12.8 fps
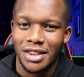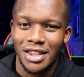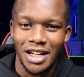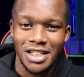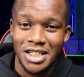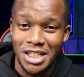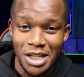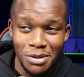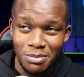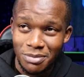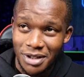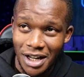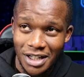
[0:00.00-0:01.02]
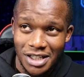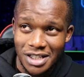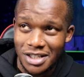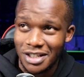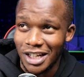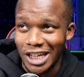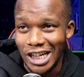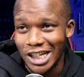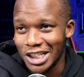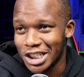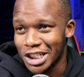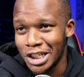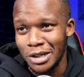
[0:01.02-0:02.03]
that team, that
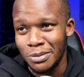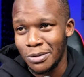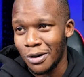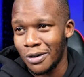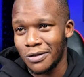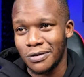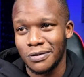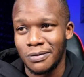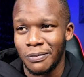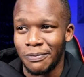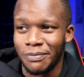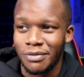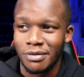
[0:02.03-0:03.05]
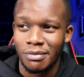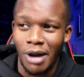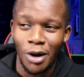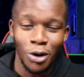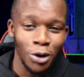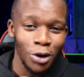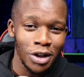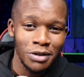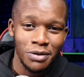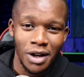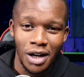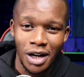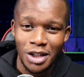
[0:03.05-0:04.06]
English team of Michael
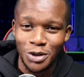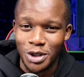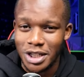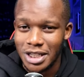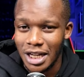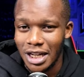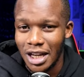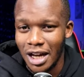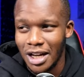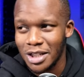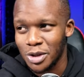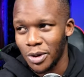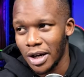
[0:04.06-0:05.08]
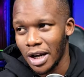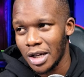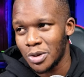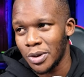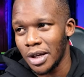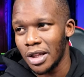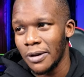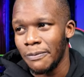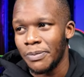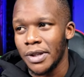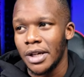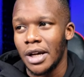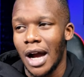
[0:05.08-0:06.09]
Oliver, Anthony Taylor, Stuart Atwell.
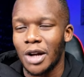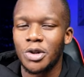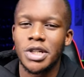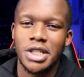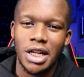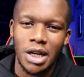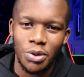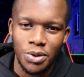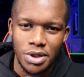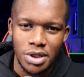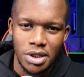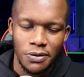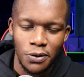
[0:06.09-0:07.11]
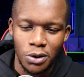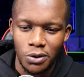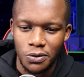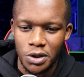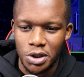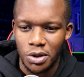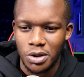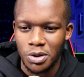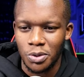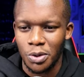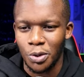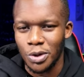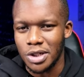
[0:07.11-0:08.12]
Anthony Taylor was the fourth official, so
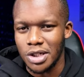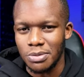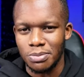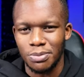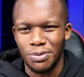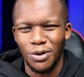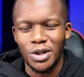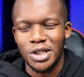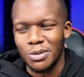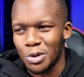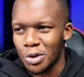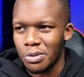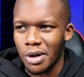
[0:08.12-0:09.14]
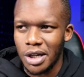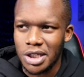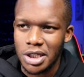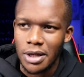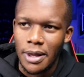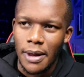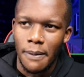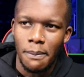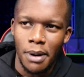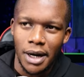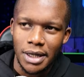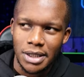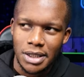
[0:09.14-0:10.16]
we won't fault him too much.
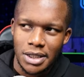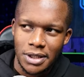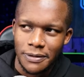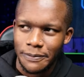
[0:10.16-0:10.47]
But